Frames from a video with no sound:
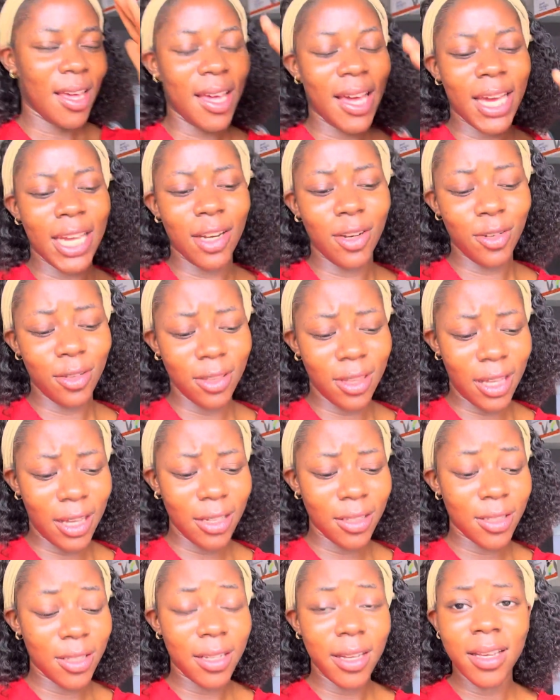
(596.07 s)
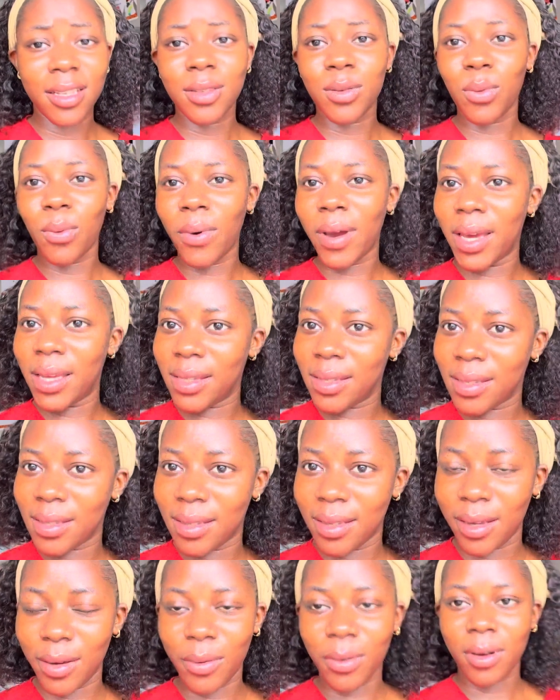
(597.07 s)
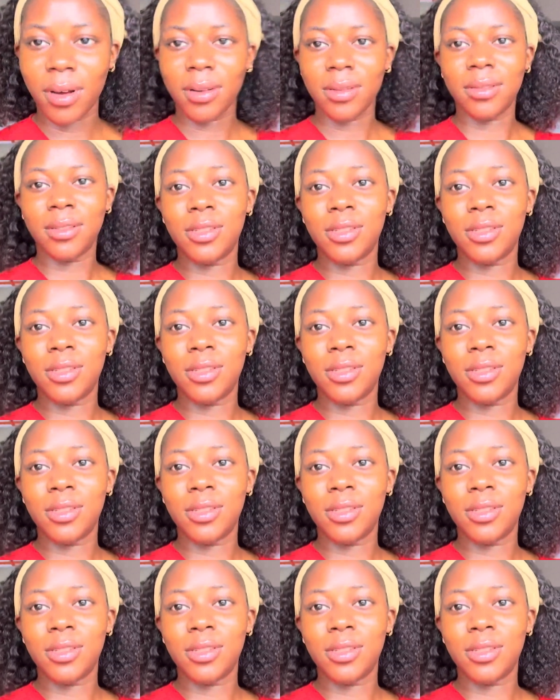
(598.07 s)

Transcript: I know uh, today is Wednesday.